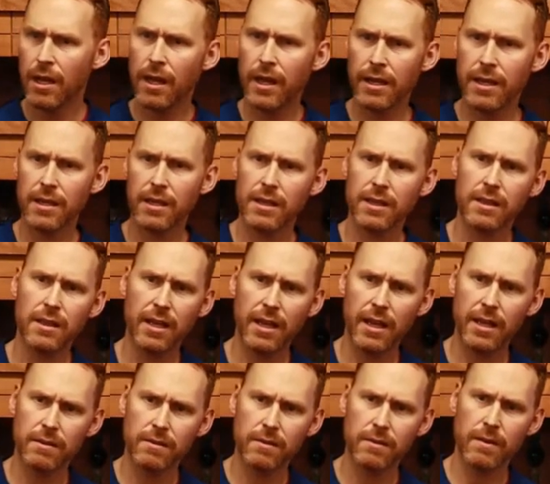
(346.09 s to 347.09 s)
I can get
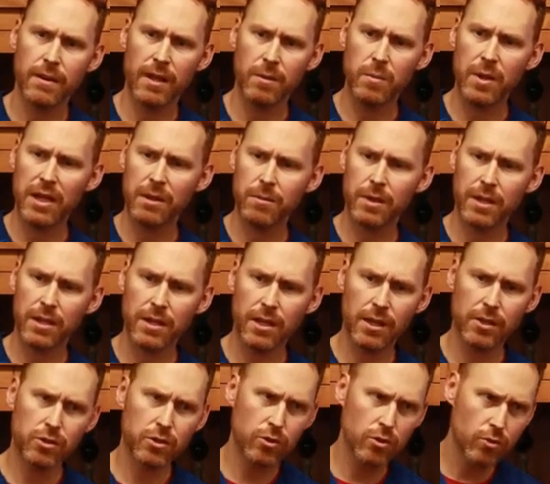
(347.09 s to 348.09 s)
that pain
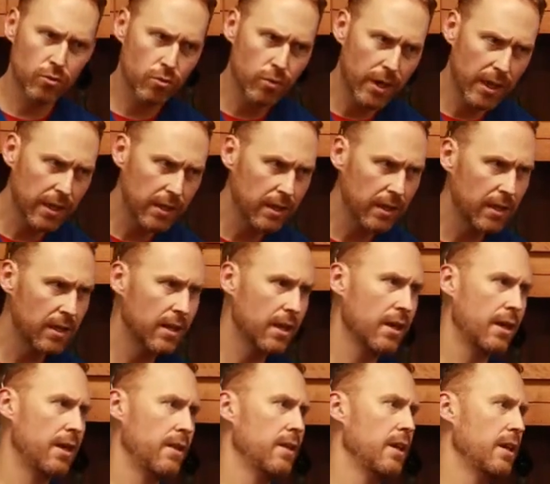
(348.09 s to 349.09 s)
medication directly
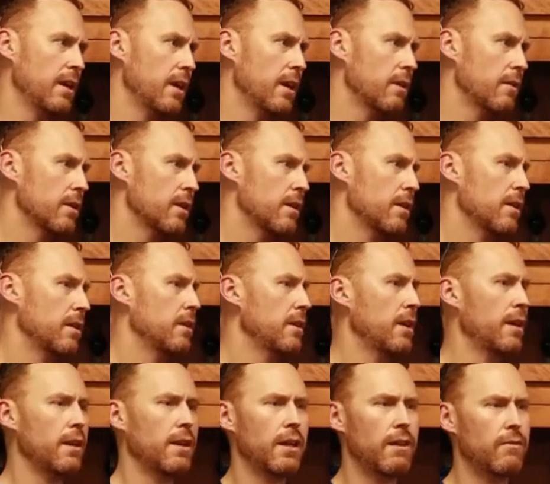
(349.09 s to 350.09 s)
on that area and
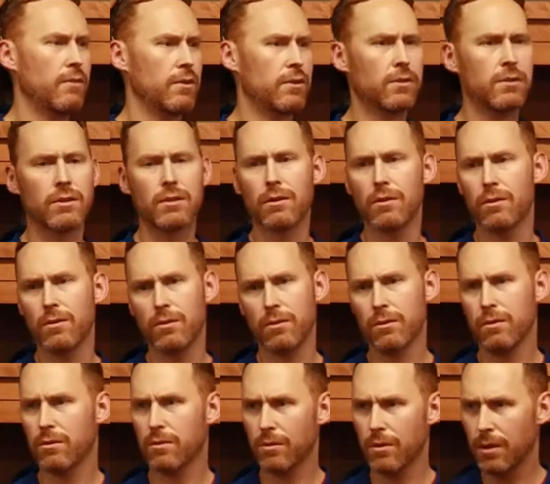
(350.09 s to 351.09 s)
not have it go
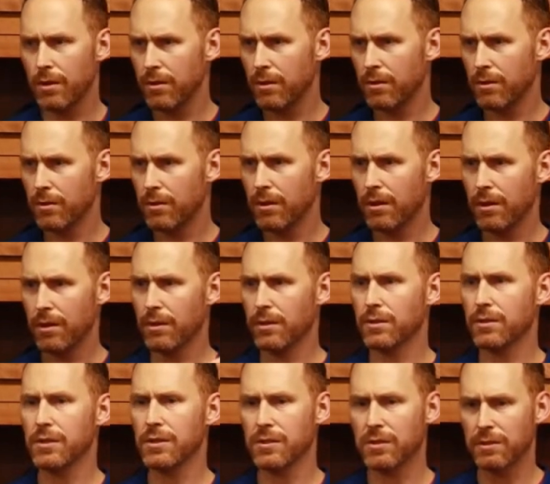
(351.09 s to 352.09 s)
throughout your entire
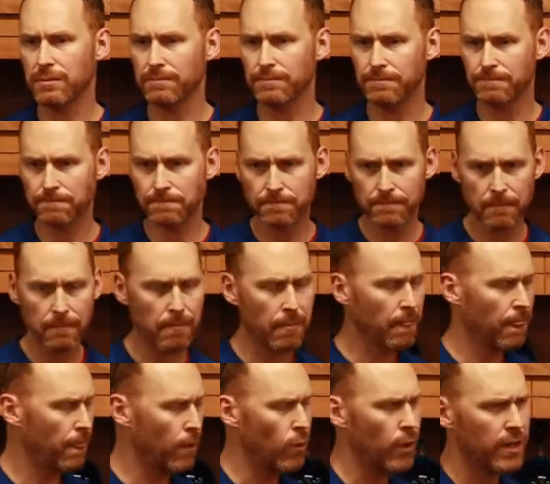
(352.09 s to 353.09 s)
system.
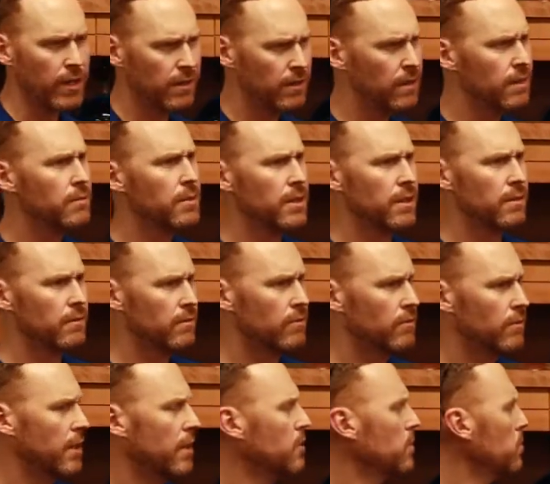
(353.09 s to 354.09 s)
Or I could limit it,
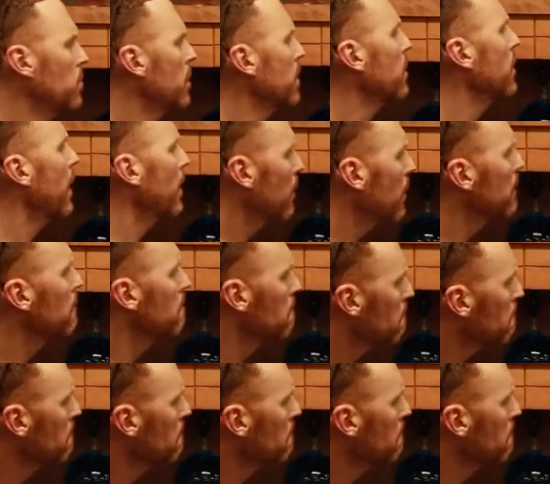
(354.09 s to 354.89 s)
I should put it that way.